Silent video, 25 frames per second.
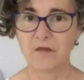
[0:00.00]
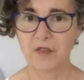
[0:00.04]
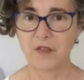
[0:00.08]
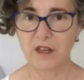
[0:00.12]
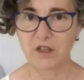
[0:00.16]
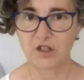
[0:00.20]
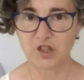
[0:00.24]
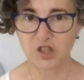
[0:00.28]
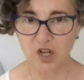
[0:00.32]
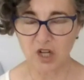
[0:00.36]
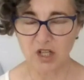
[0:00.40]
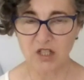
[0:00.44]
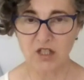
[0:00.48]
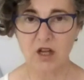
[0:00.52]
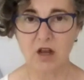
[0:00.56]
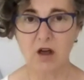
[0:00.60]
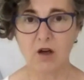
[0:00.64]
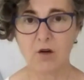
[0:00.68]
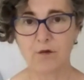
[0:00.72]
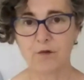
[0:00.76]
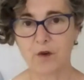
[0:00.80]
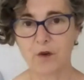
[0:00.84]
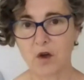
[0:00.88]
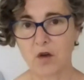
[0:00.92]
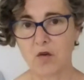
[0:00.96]
they just
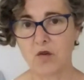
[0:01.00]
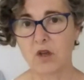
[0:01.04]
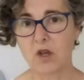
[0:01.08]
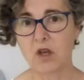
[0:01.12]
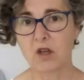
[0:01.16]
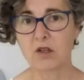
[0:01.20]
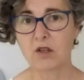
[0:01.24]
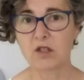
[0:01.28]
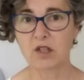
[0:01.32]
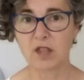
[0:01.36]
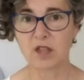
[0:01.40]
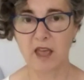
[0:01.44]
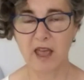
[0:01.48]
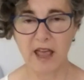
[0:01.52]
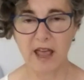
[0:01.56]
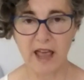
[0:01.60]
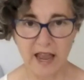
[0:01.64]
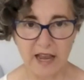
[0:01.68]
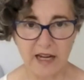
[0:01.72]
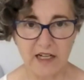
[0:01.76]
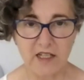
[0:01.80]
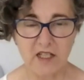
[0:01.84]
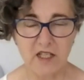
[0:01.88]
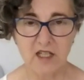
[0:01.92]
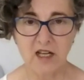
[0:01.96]
can't focus, their
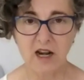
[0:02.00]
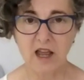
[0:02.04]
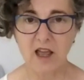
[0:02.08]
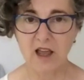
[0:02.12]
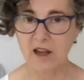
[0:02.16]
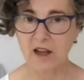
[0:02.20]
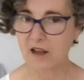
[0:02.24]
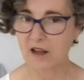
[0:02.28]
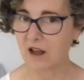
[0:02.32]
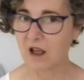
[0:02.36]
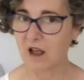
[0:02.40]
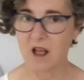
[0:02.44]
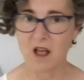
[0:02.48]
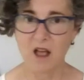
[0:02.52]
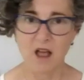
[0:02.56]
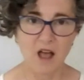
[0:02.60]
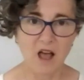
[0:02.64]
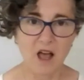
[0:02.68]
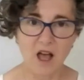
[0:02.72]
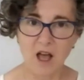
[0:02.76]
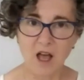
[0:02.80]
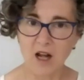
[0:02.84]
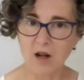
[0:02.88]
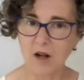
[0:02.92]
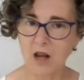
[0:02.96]
head's like
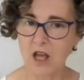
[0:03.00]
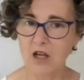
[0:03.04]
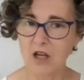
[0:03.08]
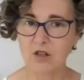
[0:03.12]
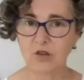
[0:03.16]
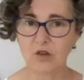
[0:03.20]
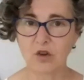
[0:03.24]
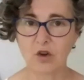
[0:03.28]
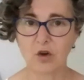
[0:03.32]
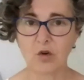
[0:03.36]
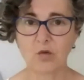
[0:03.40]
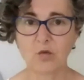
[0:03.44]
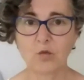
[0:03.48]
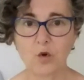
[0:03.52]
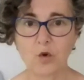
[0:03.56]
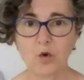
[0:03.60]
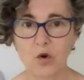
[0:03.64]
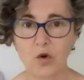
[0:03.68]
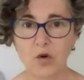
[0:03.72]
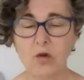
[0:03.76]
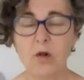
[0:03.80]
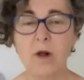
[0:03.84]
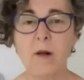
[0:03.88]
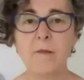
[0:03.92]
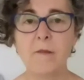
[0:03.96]
a load of cotton
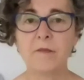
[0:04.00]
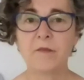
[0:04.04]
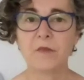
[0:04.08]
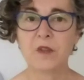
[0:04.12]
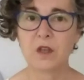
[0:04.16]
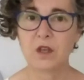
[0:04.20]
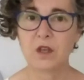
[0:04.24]
wool,